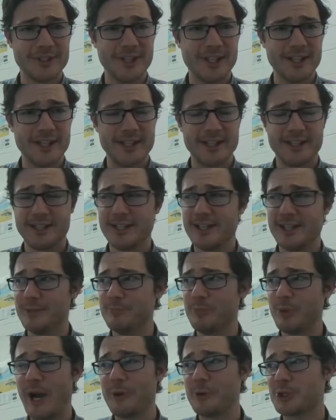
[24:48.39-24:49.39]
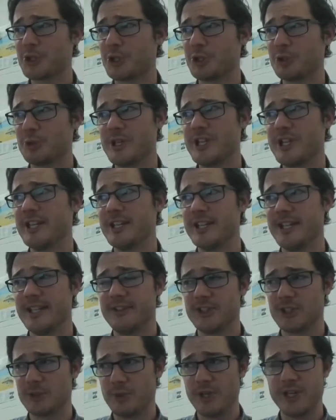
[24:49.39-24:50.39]
a brownish green
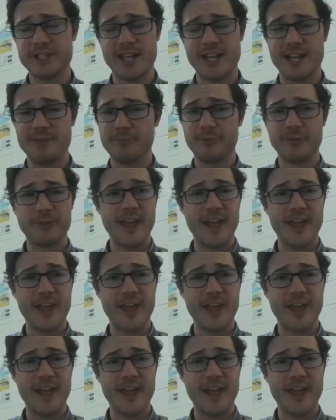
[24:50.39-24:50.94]
in the springtime.